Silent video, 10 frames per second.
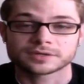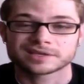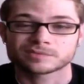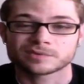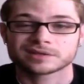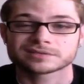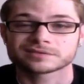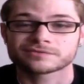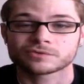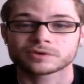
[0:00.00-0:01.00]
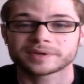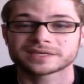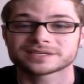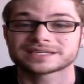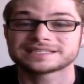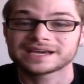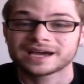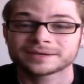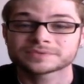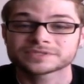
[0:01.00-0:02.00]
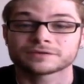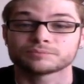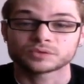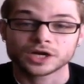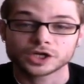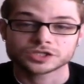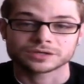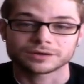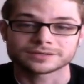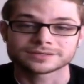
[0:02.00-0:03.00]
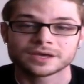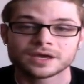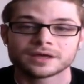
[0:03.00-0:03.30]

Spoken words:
as well as the 4 basic types of brushes